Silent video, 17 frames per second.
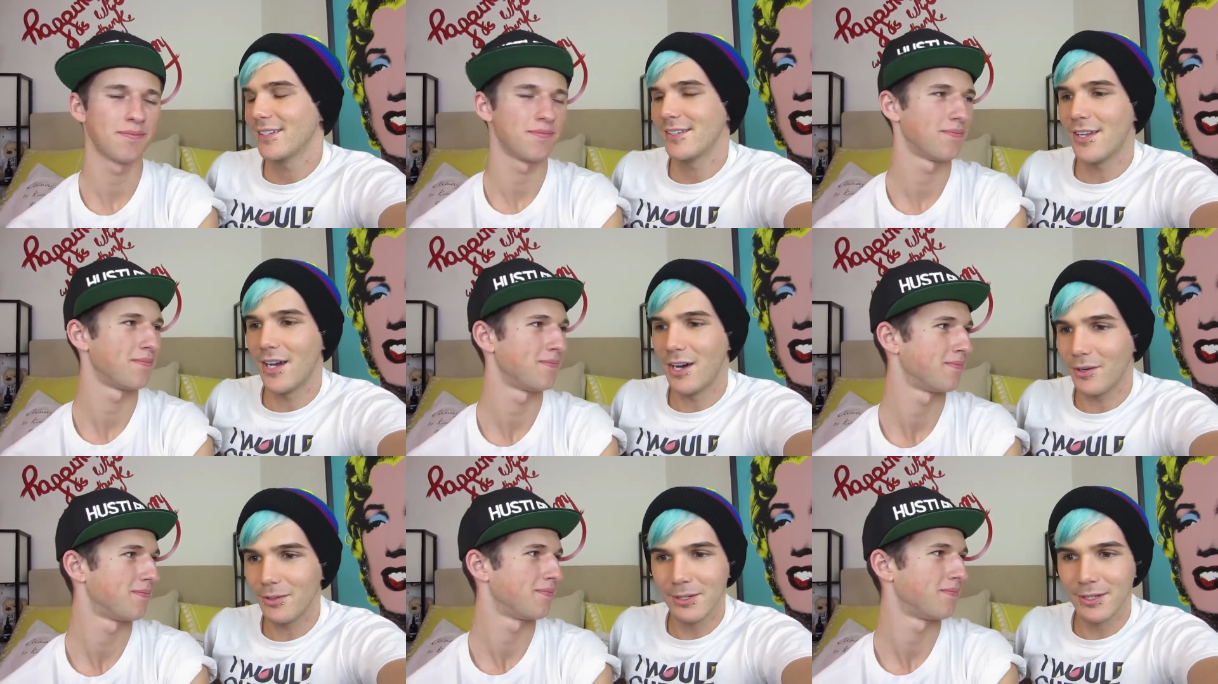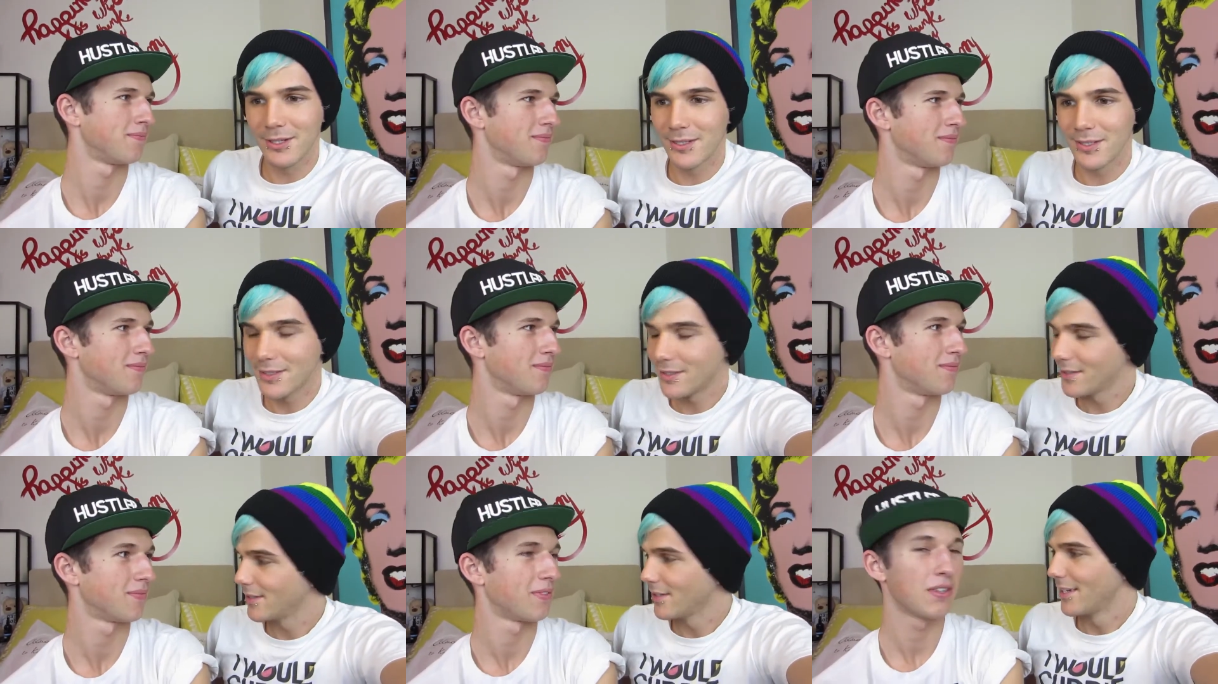Speaker 1: No. Oh,
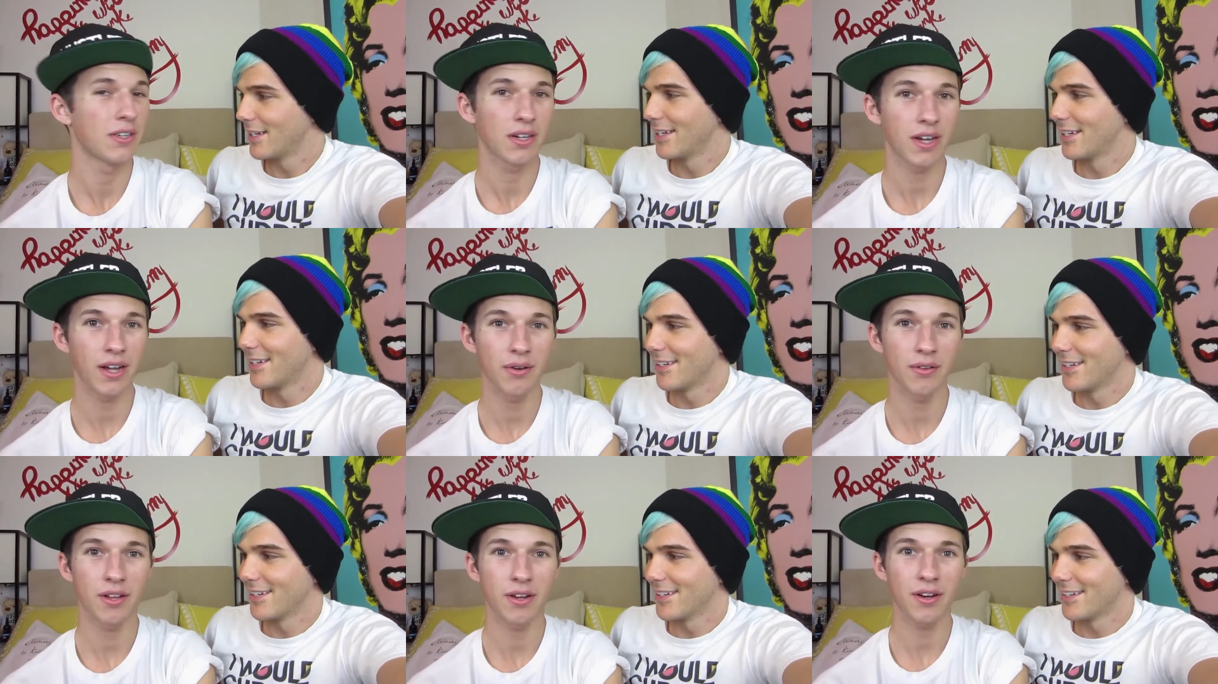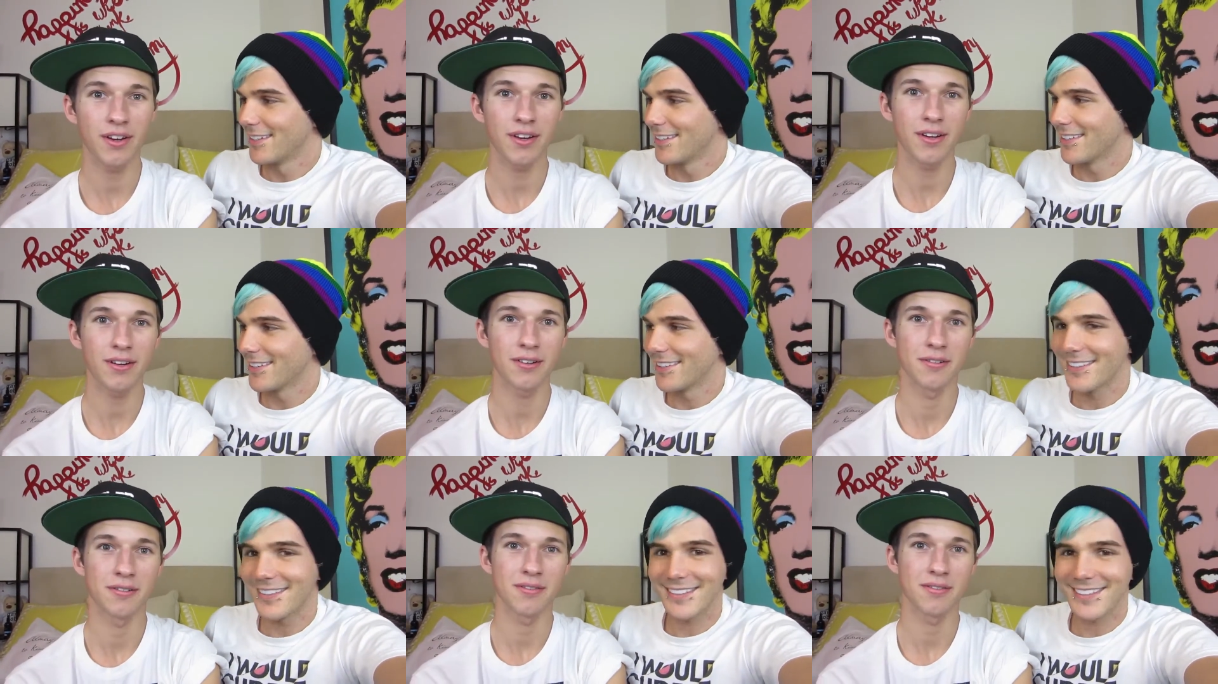well, there you go.